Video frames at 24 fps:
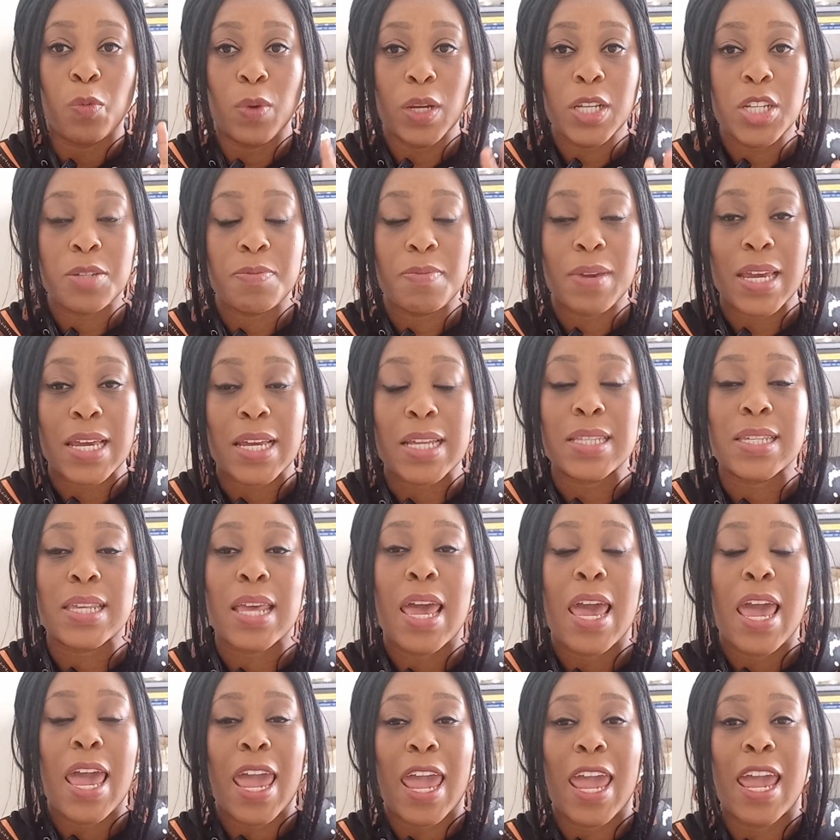which
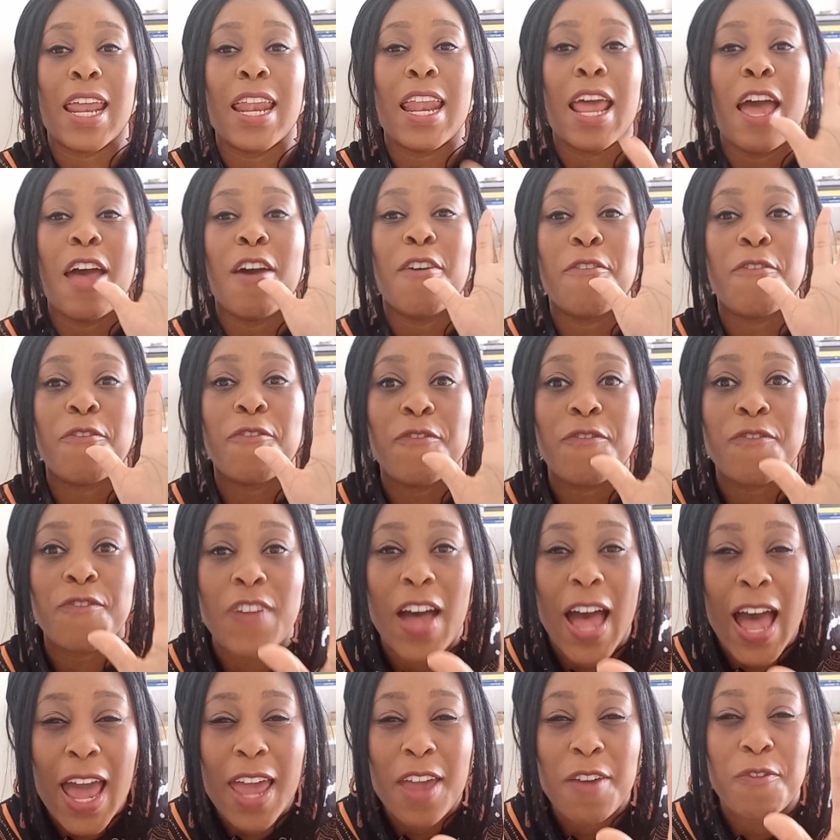means in
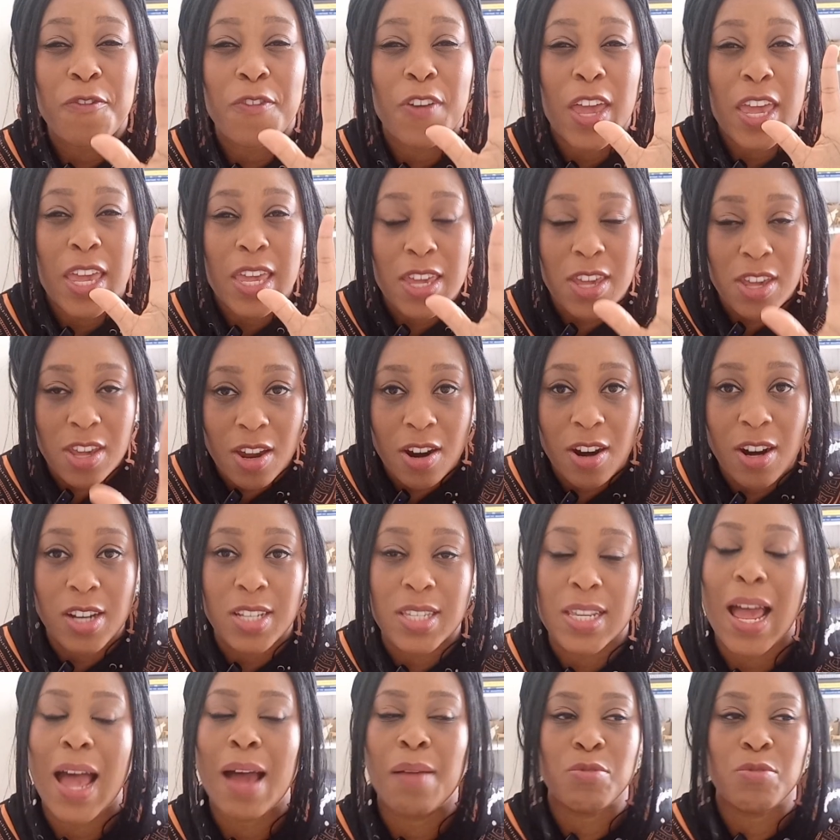5 years,